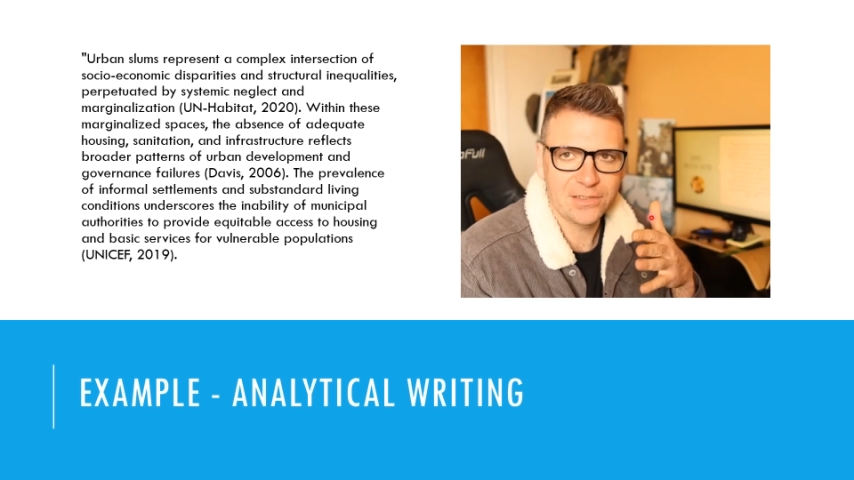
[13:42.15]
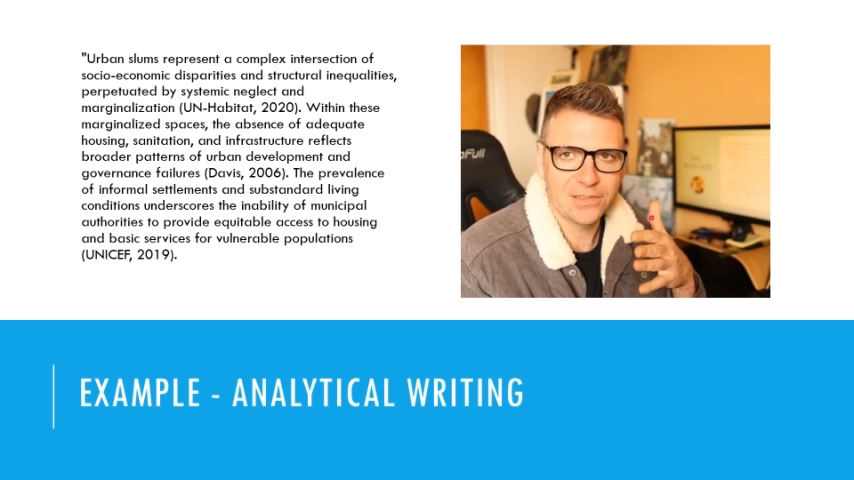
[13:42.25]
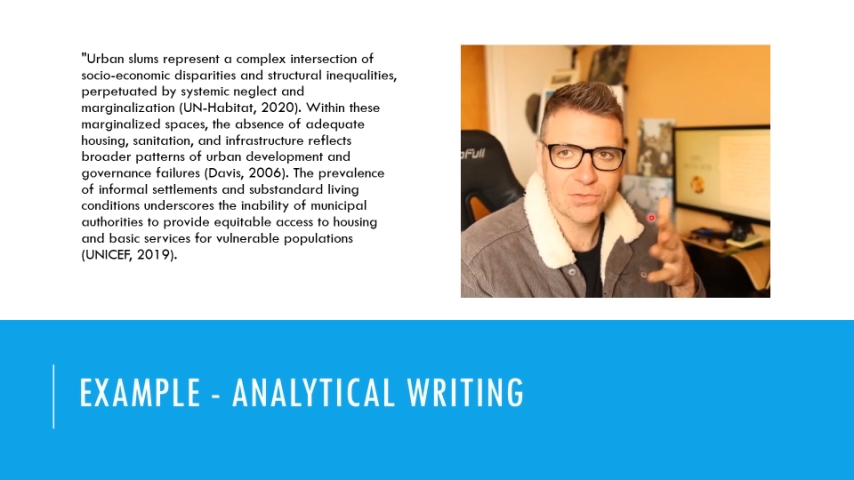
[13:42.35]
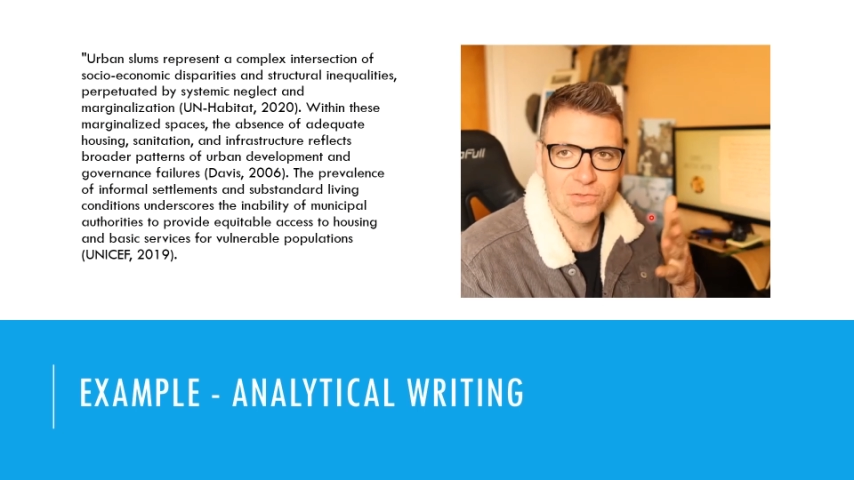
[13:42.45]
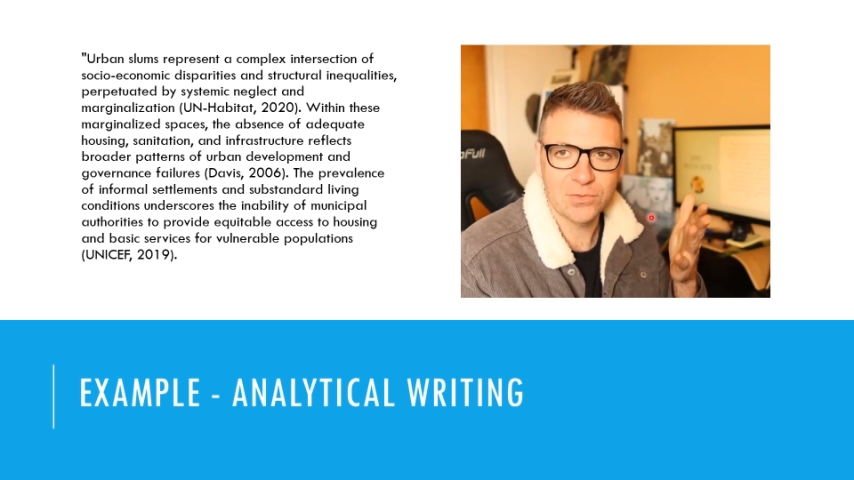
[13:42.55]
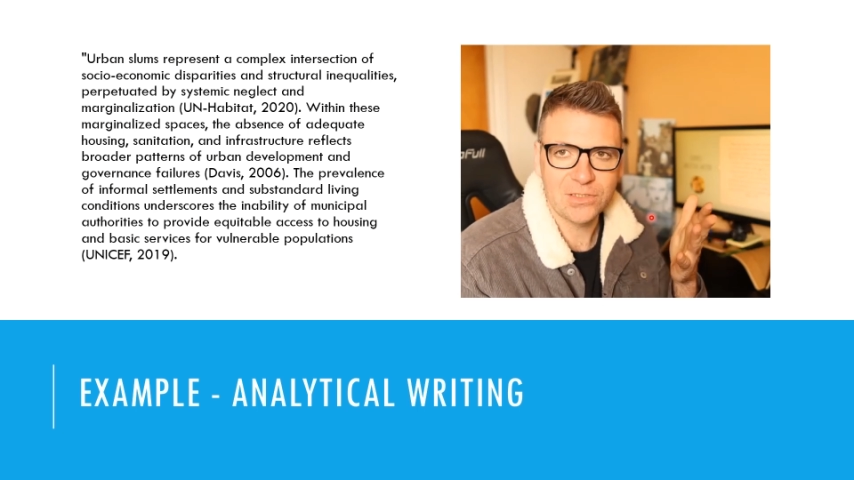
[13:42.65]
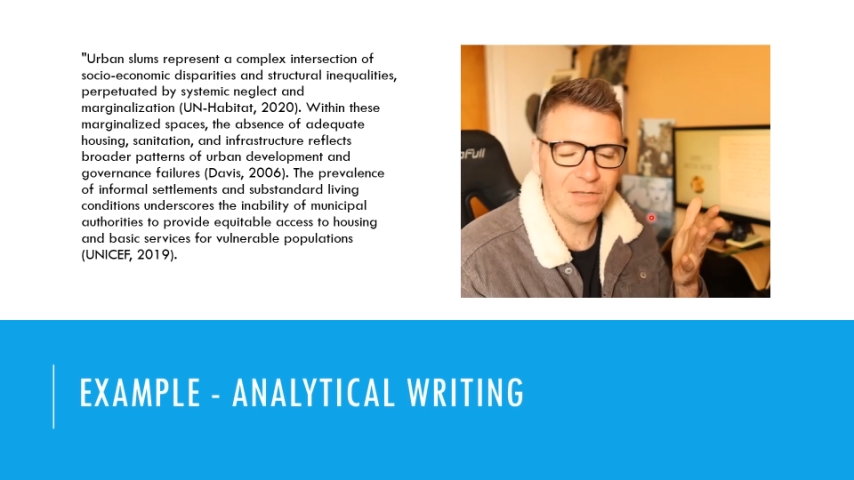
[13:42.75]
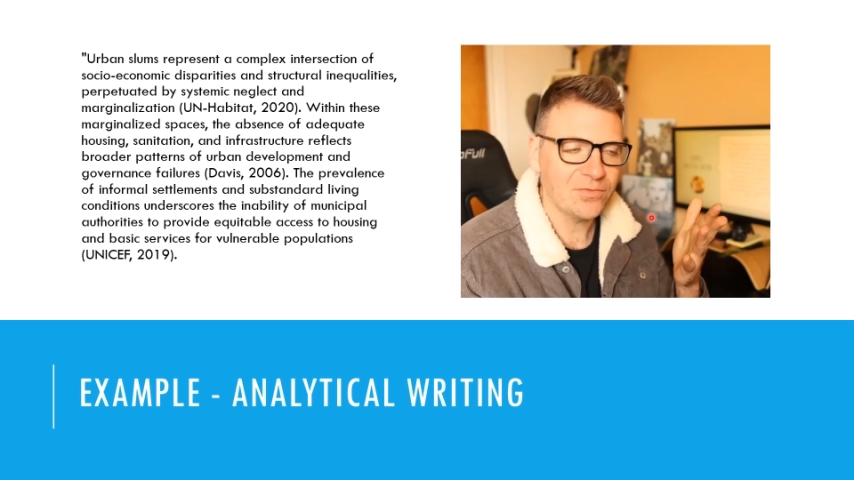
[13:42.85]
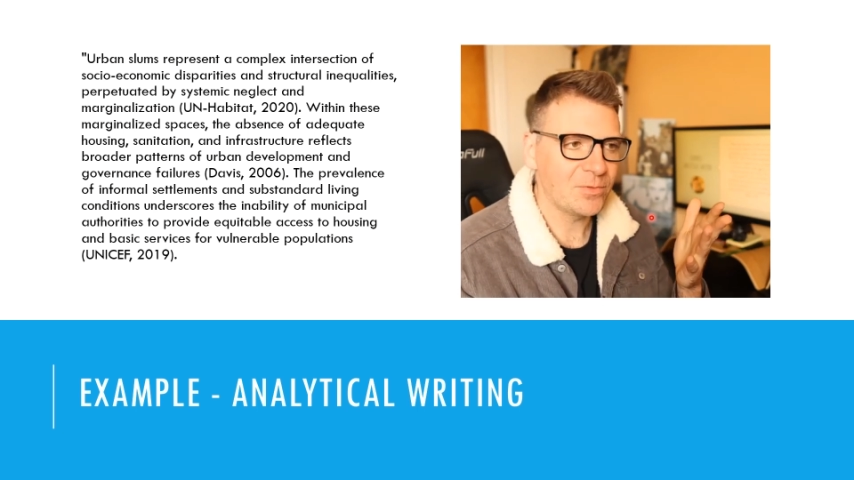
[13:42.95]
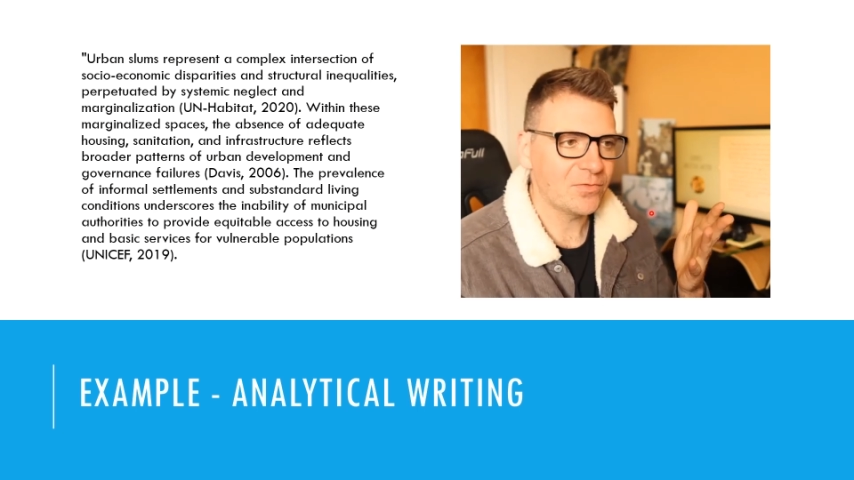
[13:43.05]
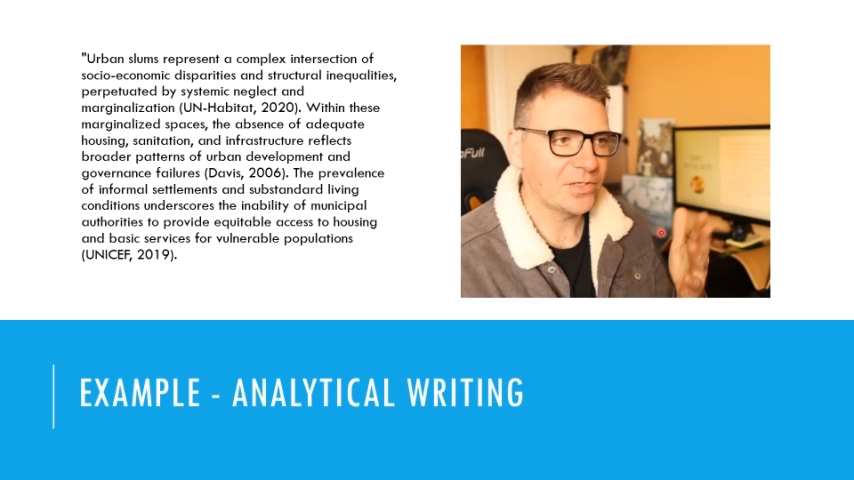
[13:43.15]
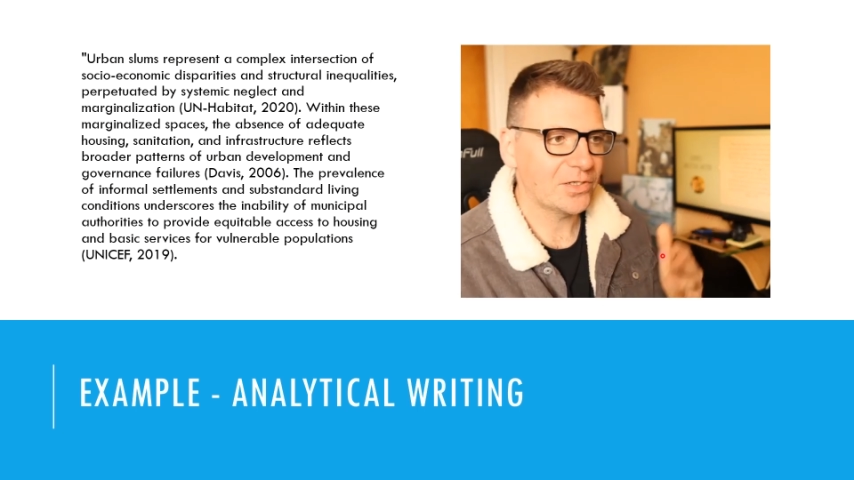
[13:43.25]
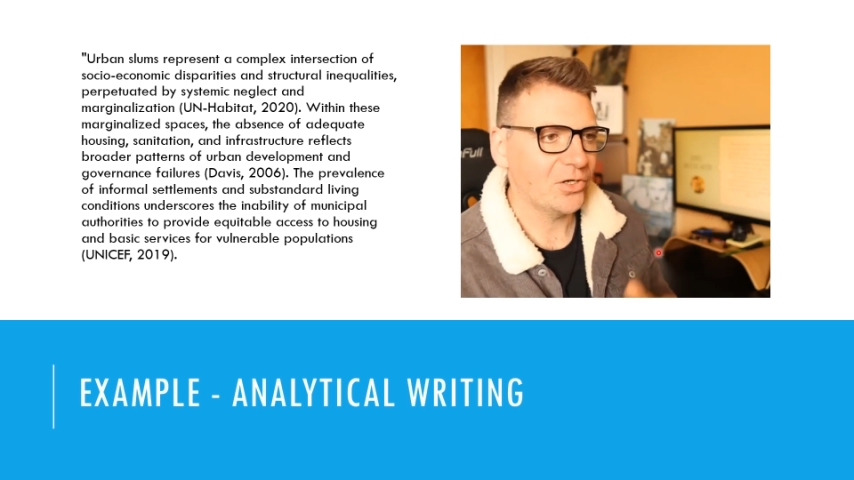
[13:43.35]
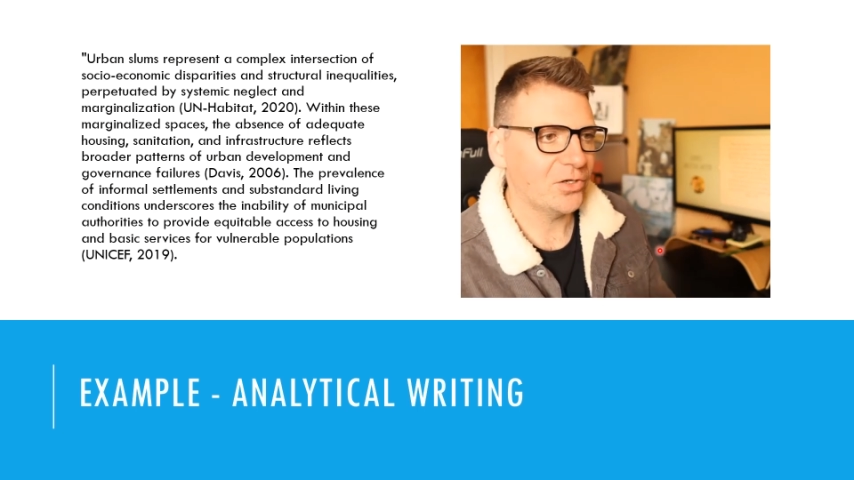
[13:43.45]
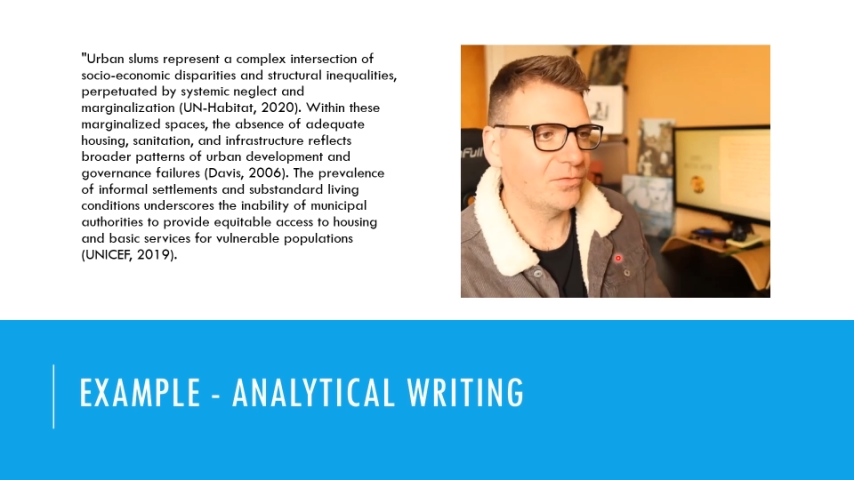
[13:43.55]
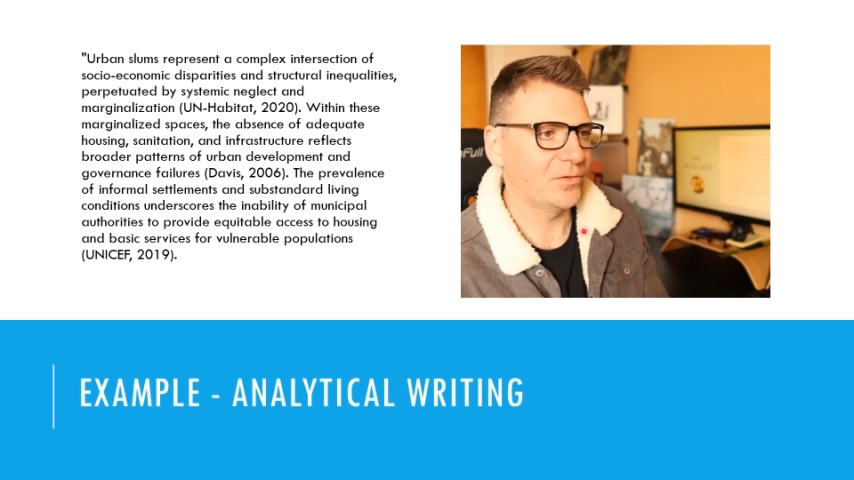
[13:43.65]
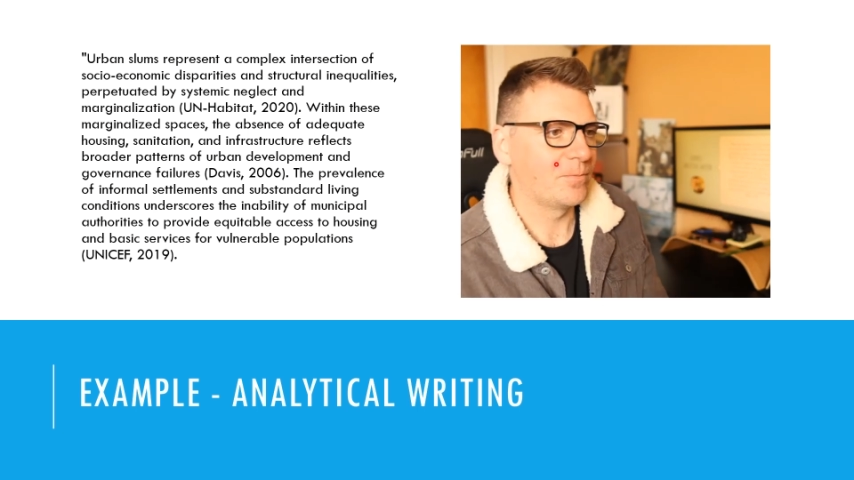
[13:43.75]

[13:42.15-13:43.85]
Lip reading: So you have to be very careful.